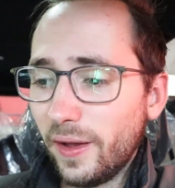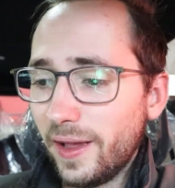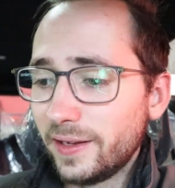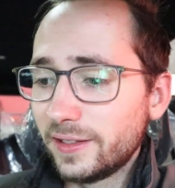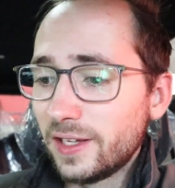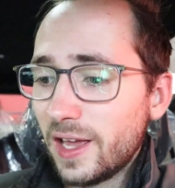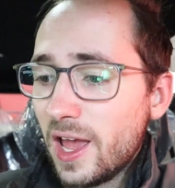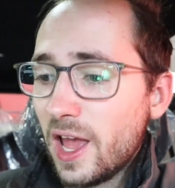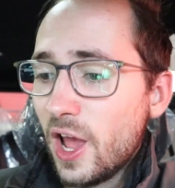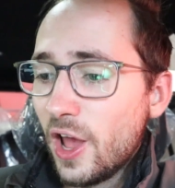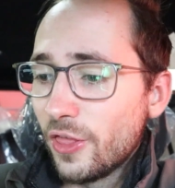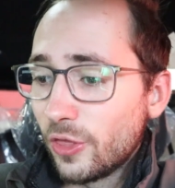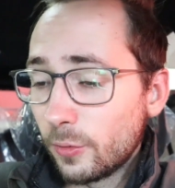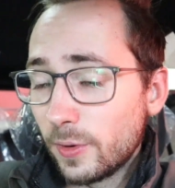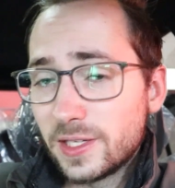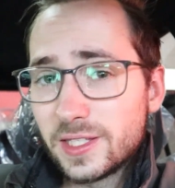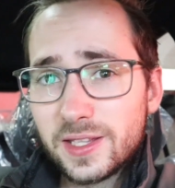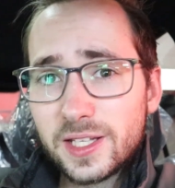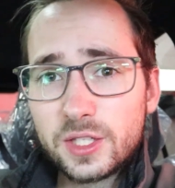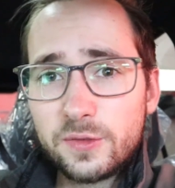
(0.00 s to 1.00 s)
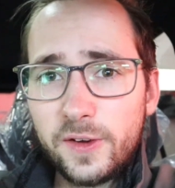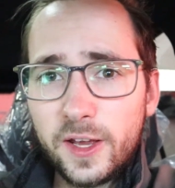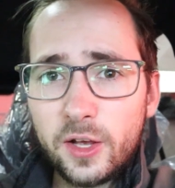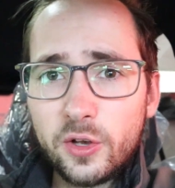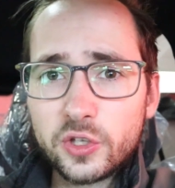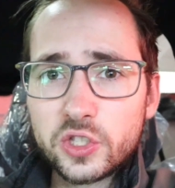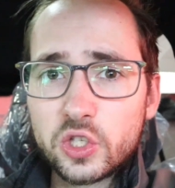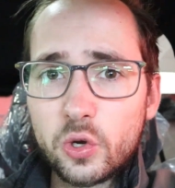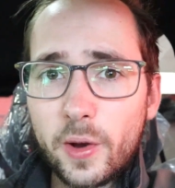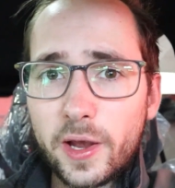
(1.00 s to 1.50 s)
And the reason this
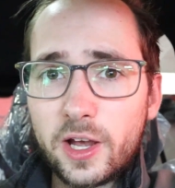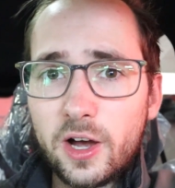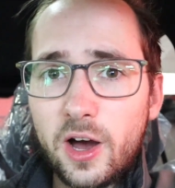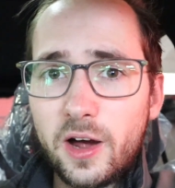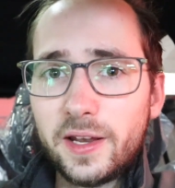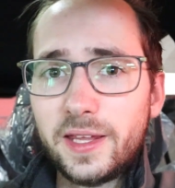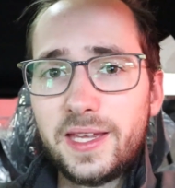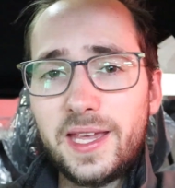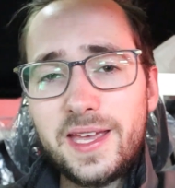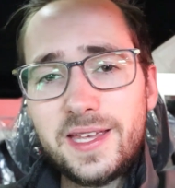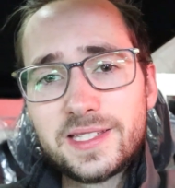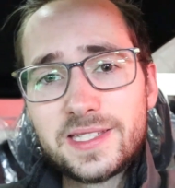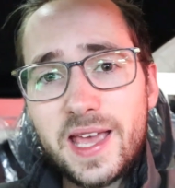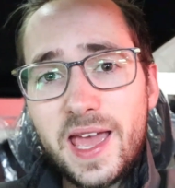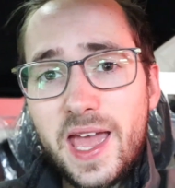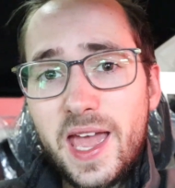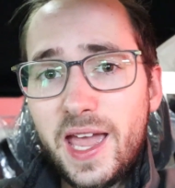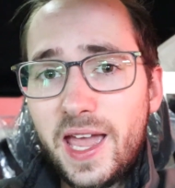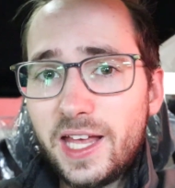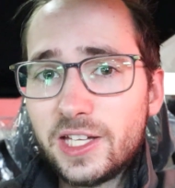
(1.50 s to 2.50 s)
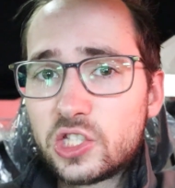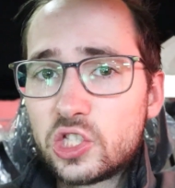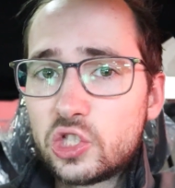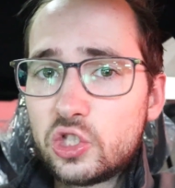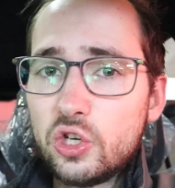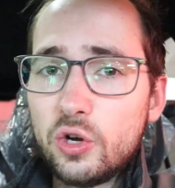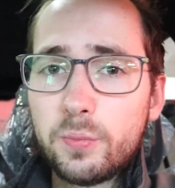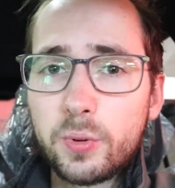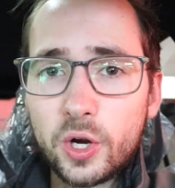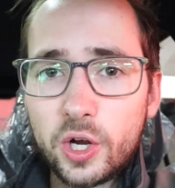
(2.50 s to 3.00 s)
vehicle is so iconic is it's
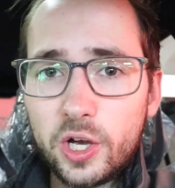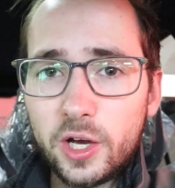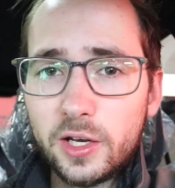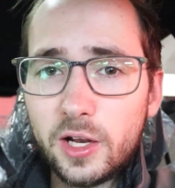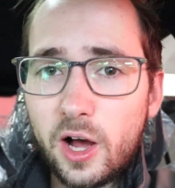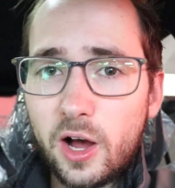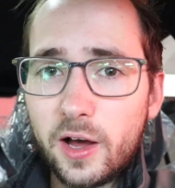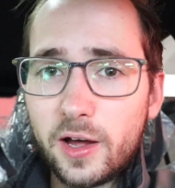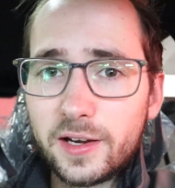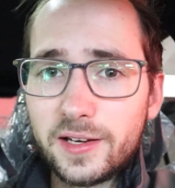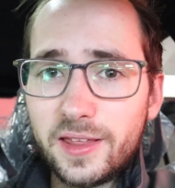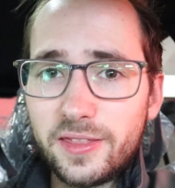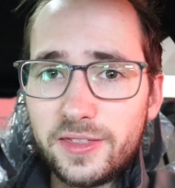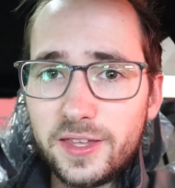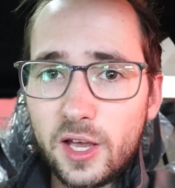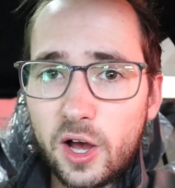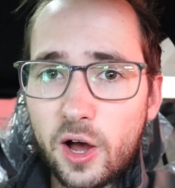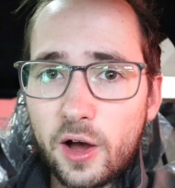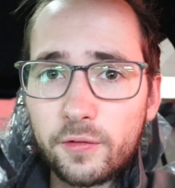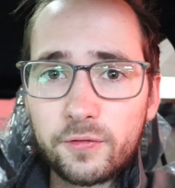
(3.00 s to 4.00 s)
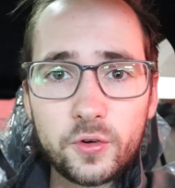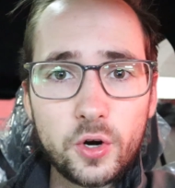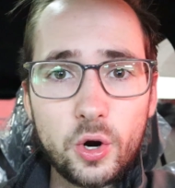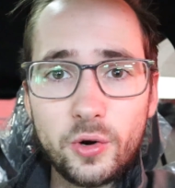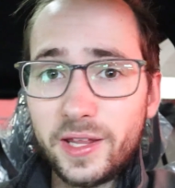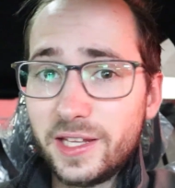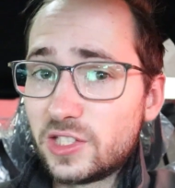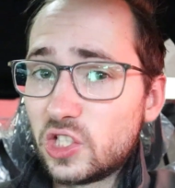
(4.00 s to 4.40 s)
super good on the off-road.